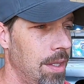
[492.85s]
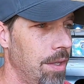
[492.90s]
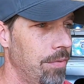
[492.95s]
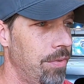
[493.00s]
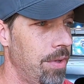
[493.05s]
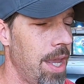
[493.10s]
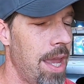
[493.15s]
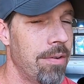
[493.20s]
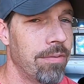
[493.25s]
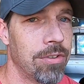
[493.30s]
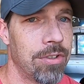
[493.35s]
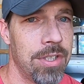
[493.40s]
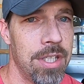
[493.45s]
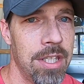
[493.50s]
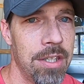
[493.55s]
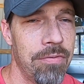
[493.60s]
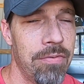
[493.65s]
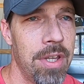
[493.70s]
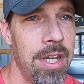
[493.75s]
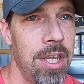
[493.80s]
if you haven't
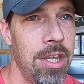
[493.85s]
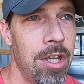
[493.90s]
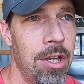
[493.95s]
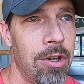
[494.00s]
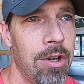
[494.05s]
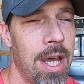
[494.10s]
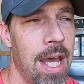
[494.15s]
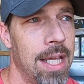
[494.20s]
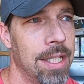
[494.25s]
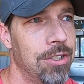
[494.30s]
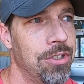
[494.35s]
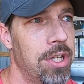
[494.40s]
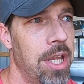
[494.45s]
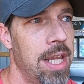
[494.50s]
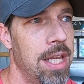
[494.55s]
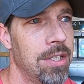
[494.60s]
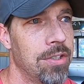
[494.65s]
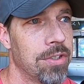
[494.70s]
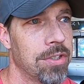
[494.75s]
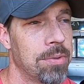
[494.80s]
seen the video, I
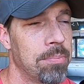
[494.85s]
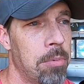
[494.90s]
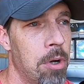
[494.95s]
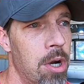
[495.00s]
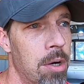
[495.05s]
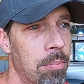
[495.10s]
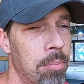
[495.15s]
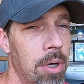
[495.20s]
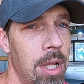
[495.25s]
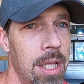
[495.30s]
changed the spark